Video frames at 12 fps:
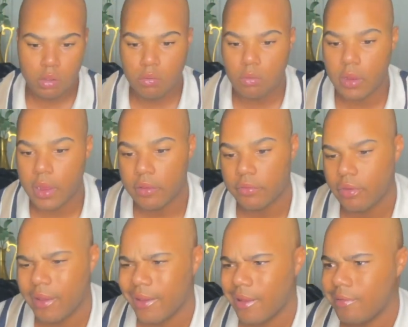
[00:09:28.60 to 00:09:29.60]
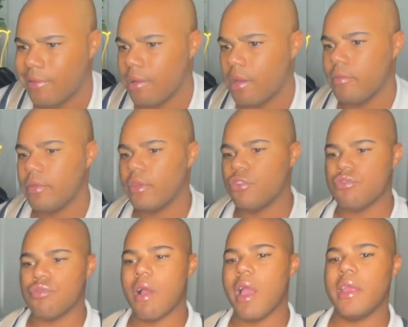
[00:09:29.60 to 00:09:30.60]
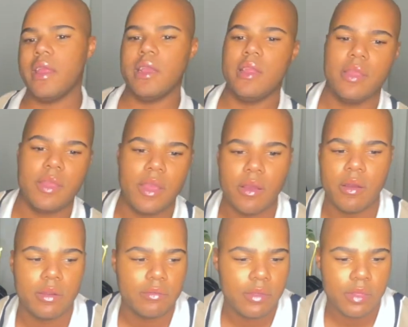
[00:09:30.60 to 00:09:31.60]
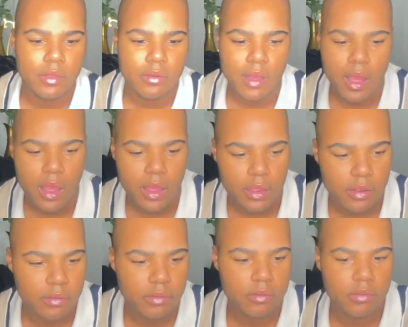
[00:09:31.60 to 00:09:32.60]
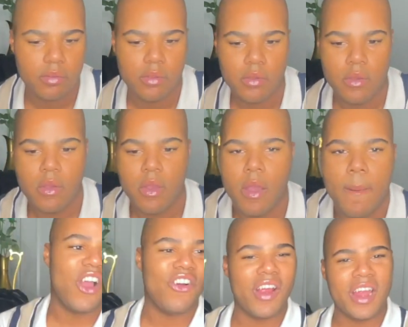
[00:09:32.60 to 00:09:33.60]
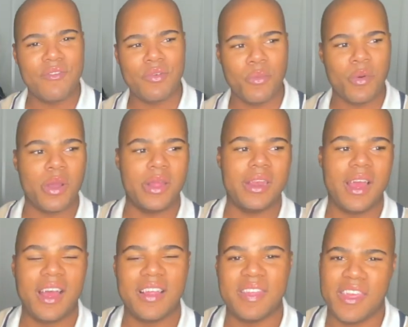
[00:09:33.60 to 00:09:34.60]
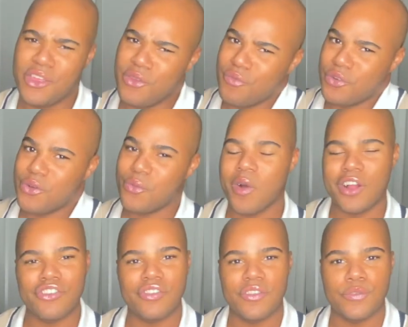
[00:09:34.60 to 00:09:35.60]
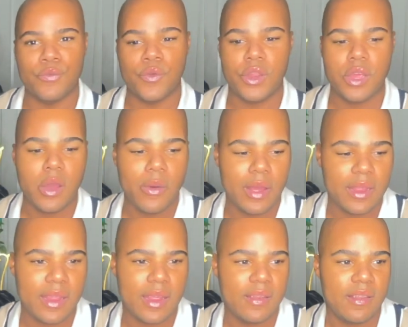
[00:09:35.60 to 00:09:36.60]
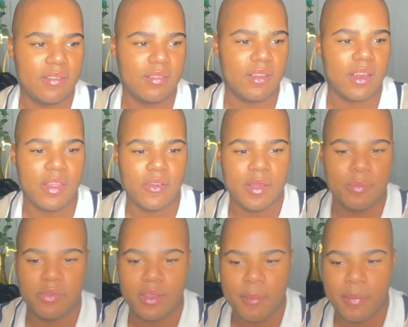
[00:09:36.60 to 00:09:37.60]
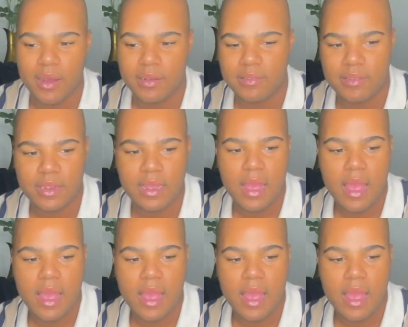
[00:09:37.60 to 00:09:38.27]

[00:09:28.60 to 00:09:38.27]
Okay, so I guess I couldn't really try anything on with you guys. All right, everyone. Thank you for watching this video. Again, this is another IPSY unboxing.